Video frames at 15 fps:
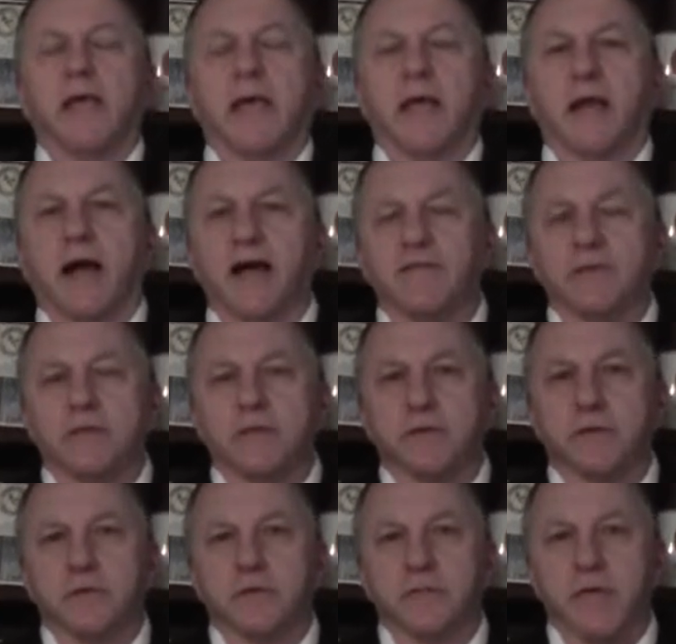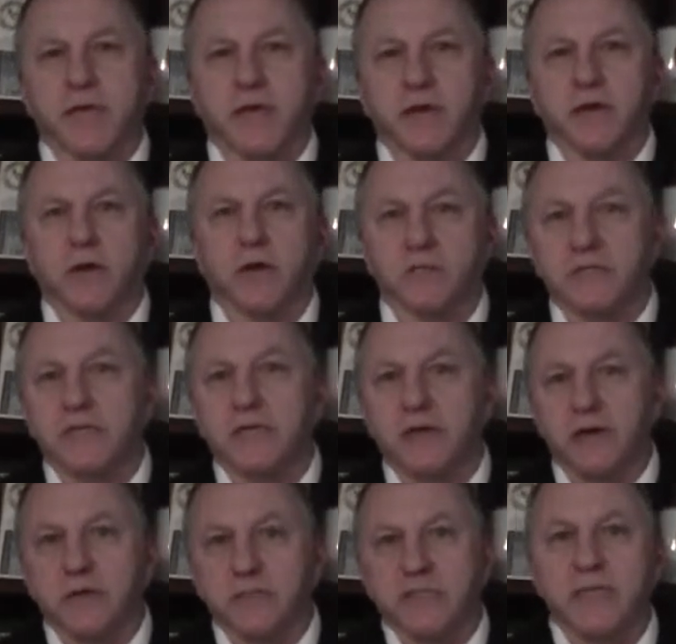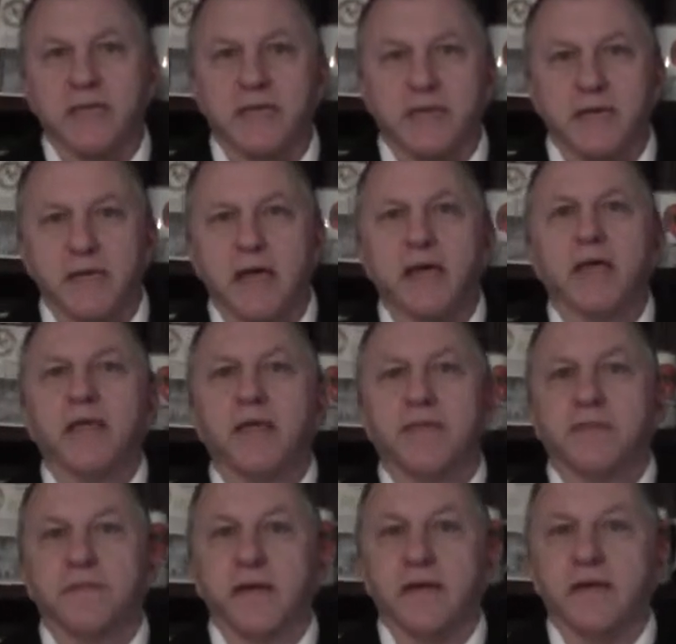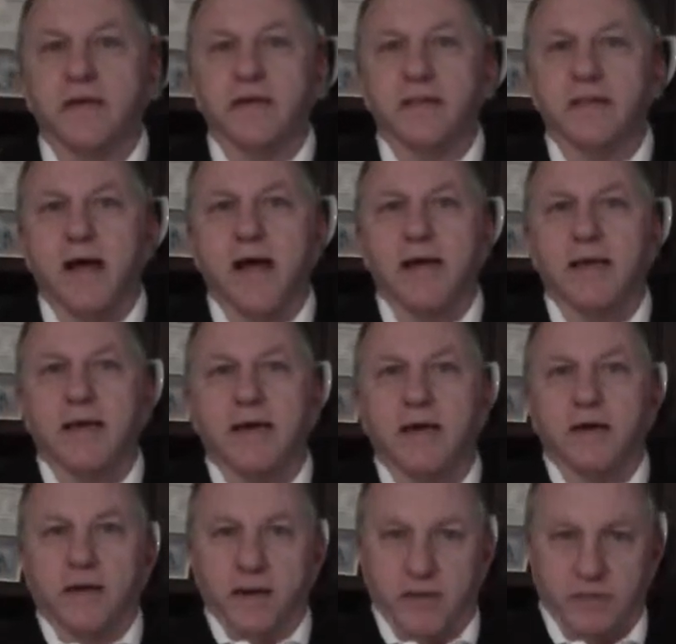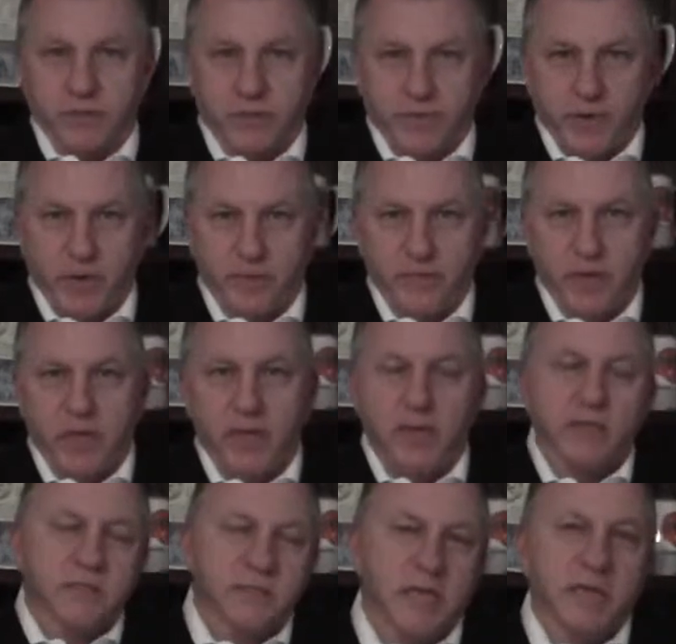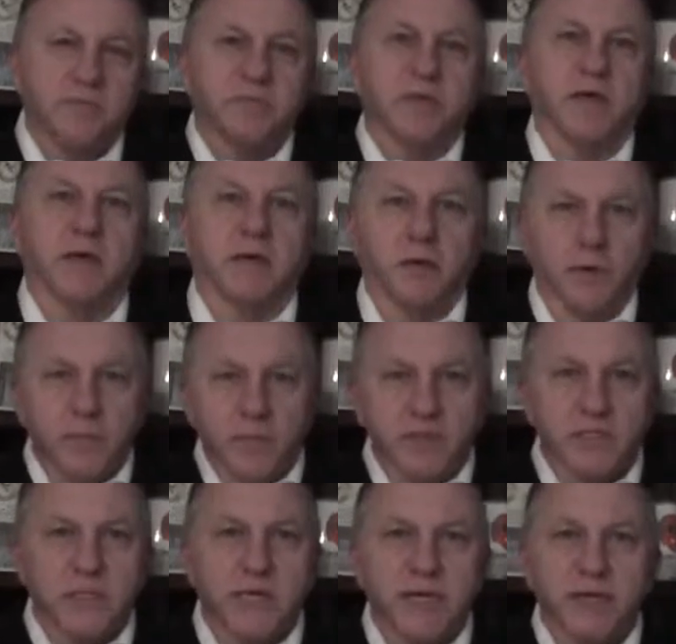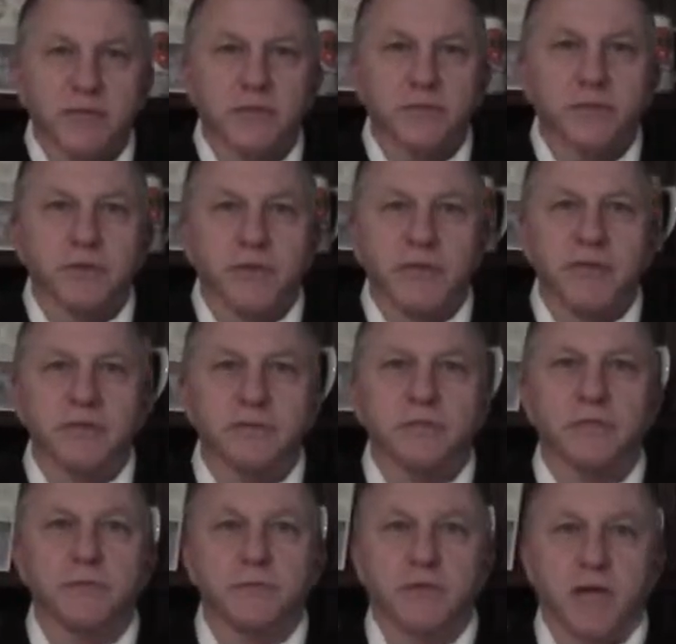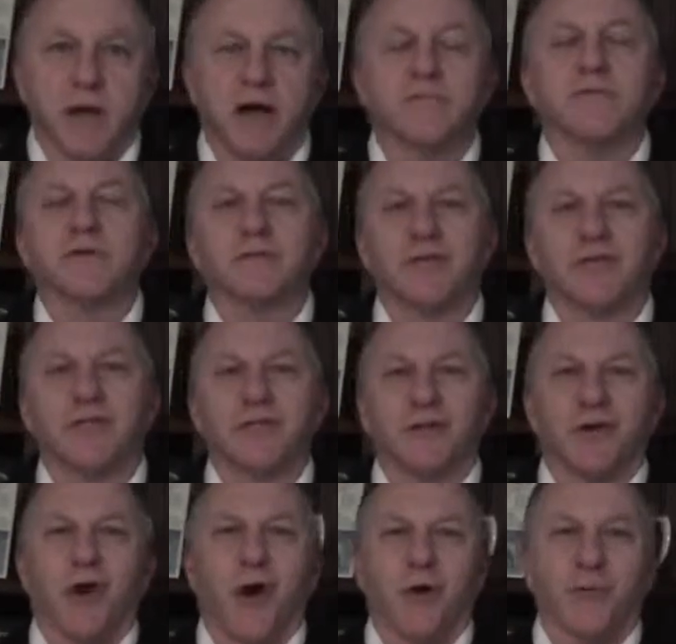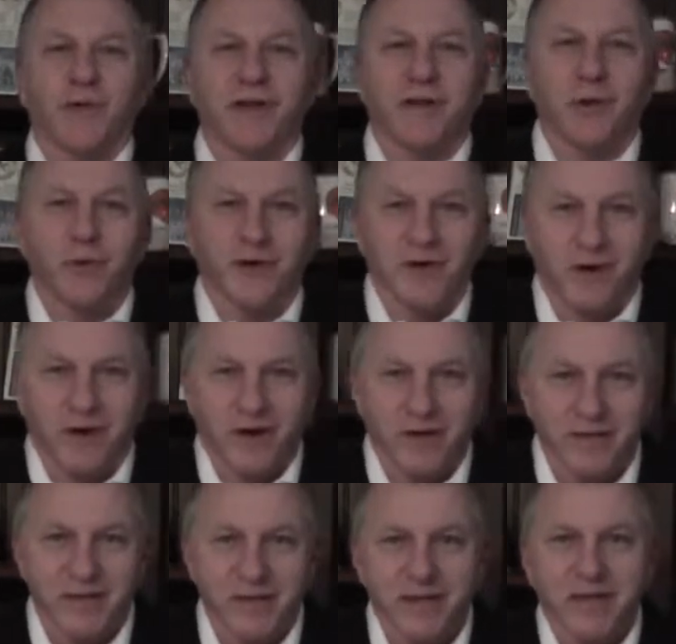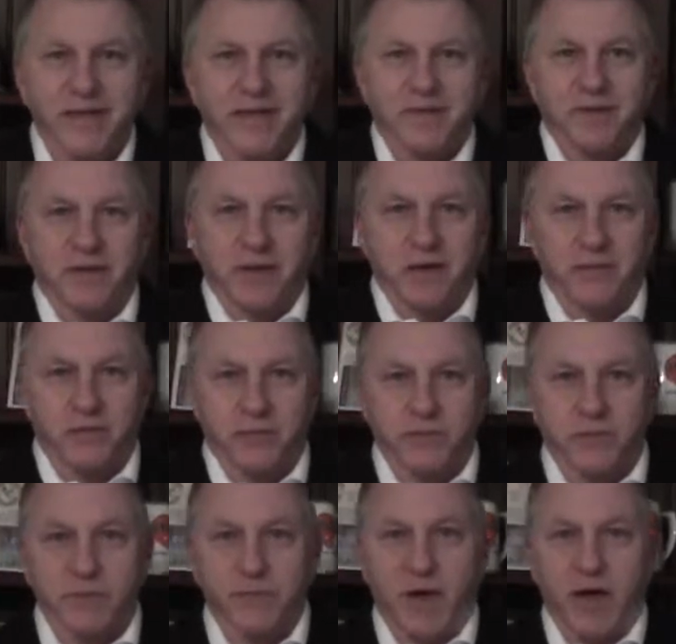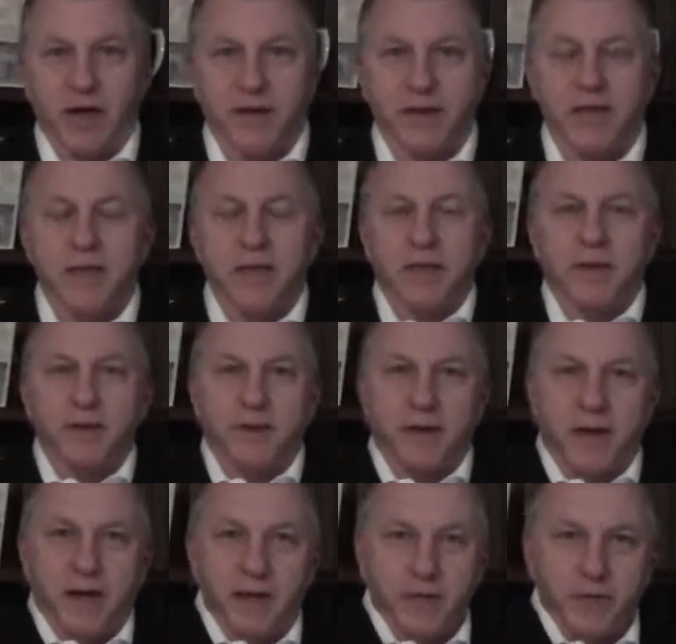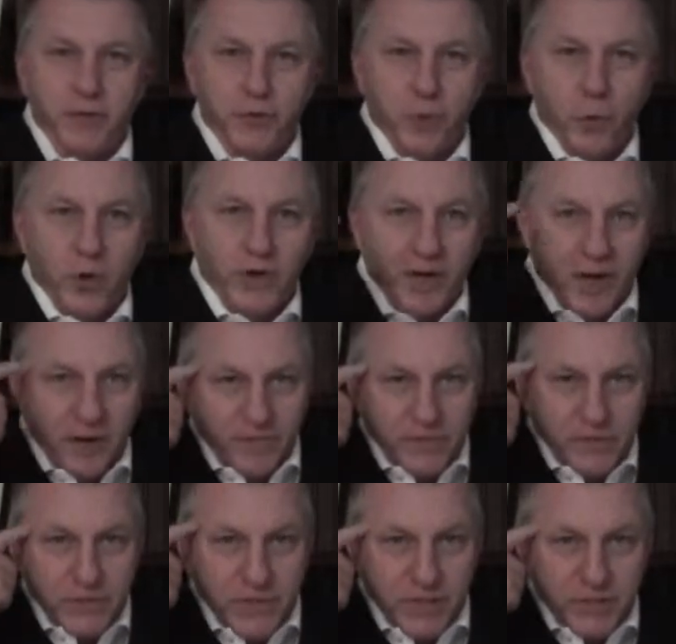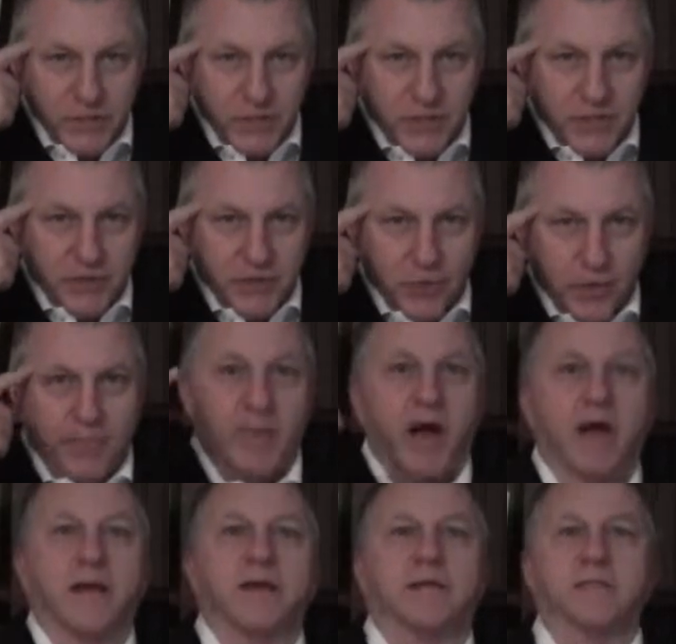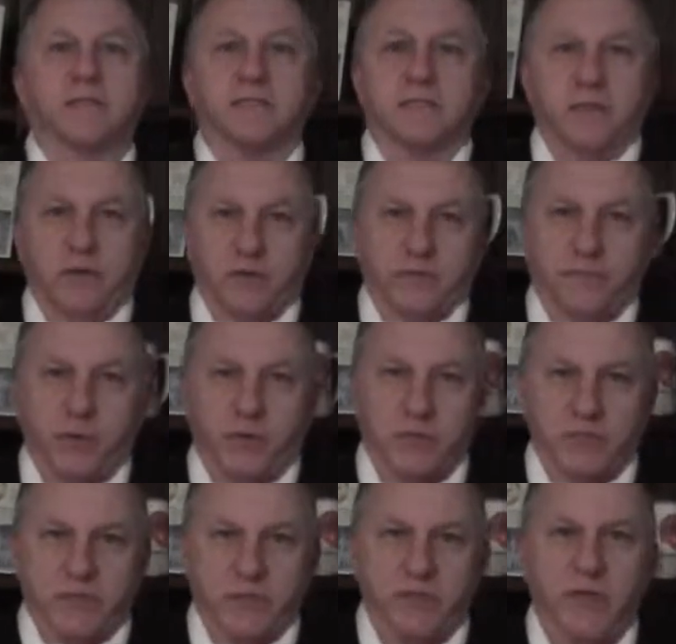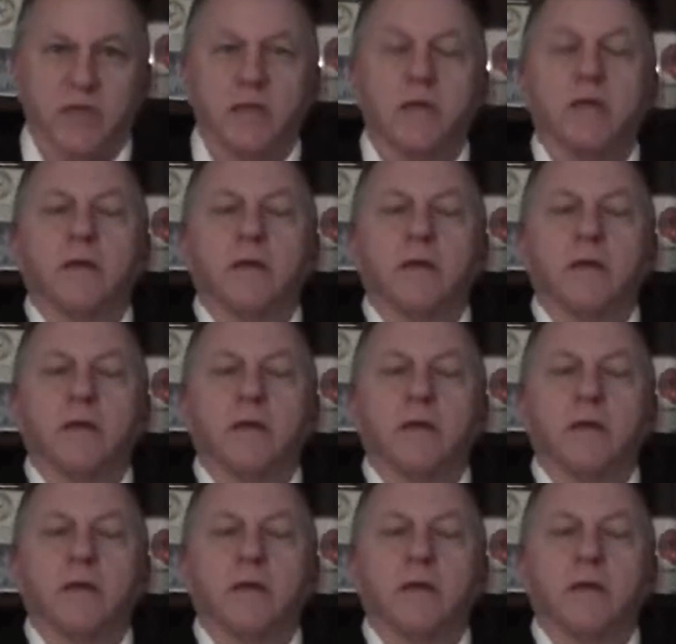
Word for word: And I have a little saying called T L C, think like a customer. Same thing. You must enter into the conversation already going on in the customer's mind. Not your conversation in your mind as a salesperson,